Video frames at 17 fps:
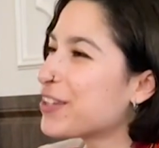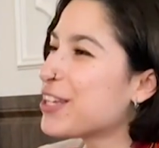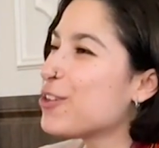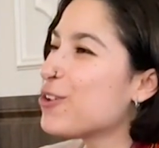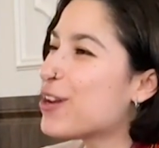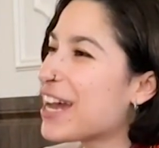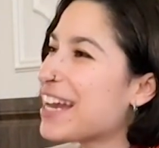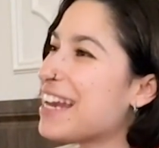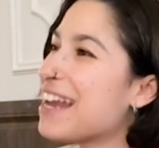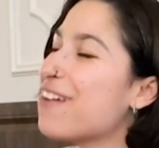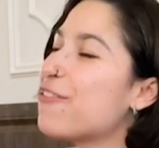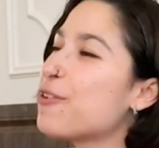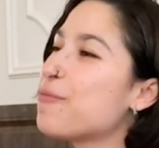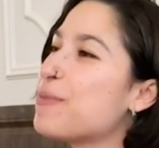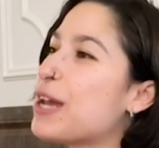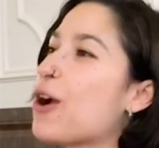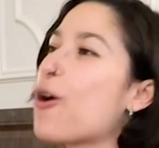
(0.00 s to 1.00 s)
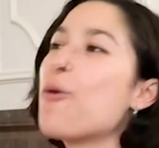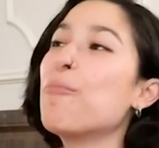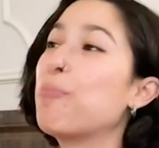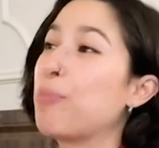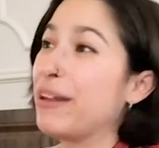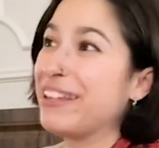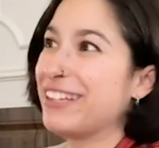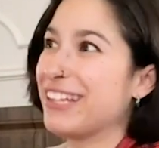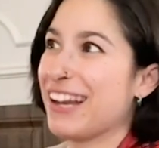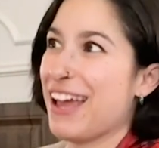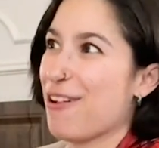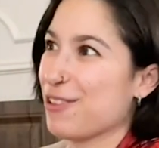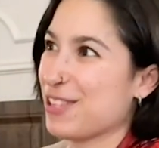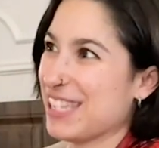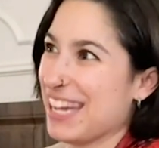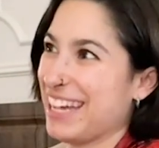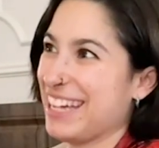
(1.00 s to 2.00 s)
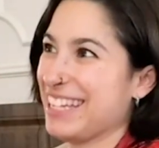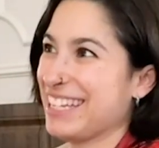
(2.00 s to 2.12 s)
You can never be completely outside.